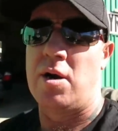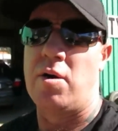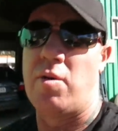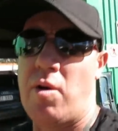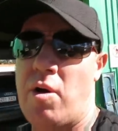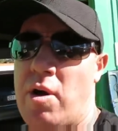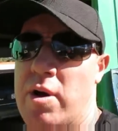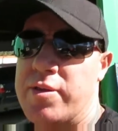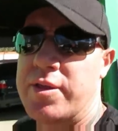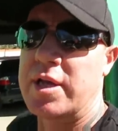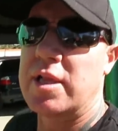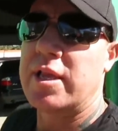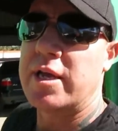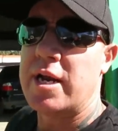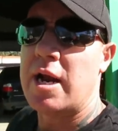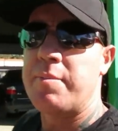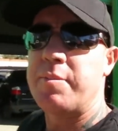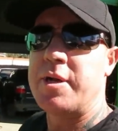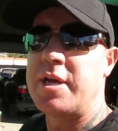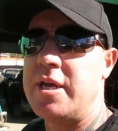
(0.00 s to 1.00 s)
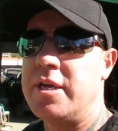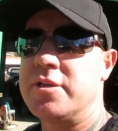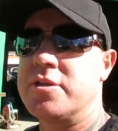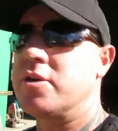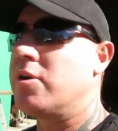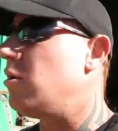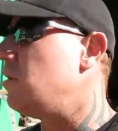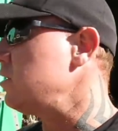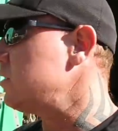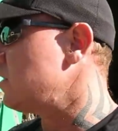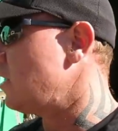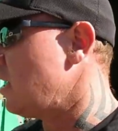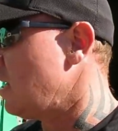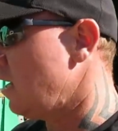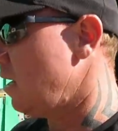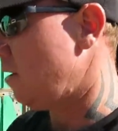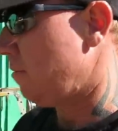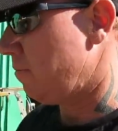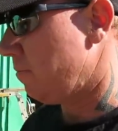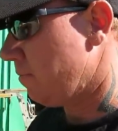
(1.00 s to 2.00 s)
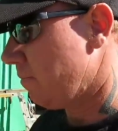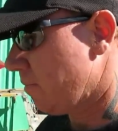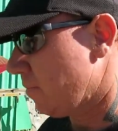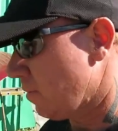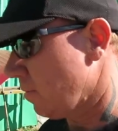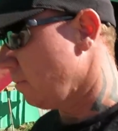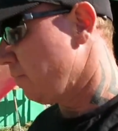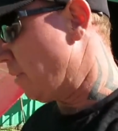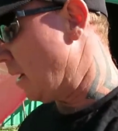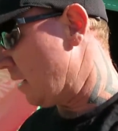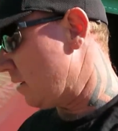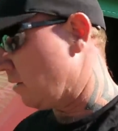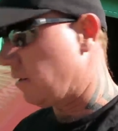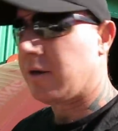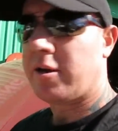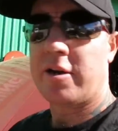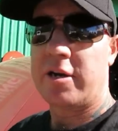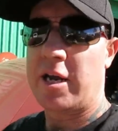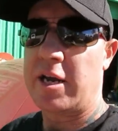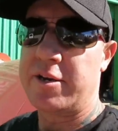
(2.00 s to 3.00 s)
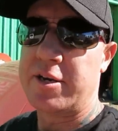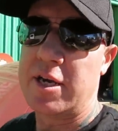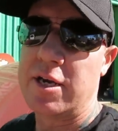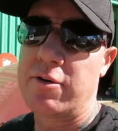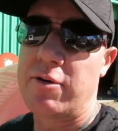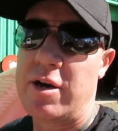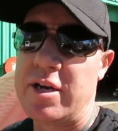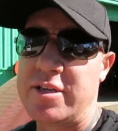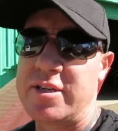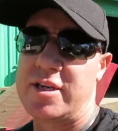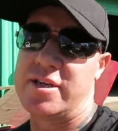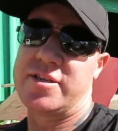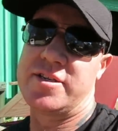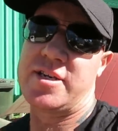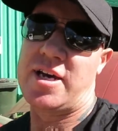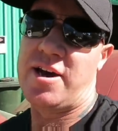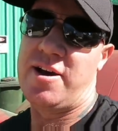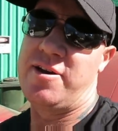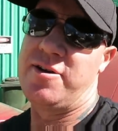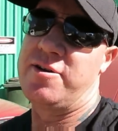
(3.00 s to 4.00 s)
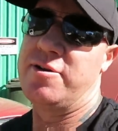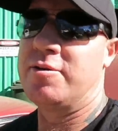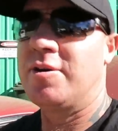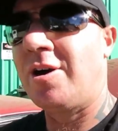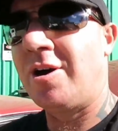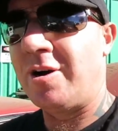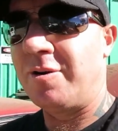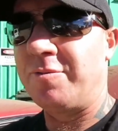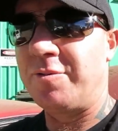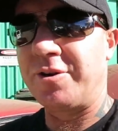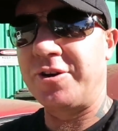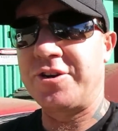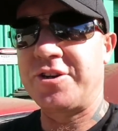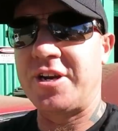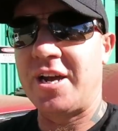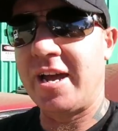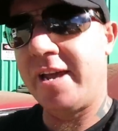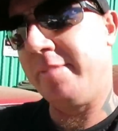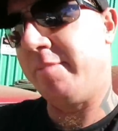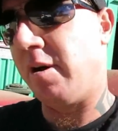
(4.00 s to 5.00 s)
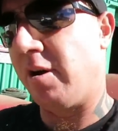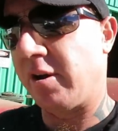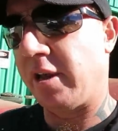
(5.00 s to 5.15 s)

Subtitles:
All right, the cleanup begins, guys. But I've got no degreaser, so oh, what a shame.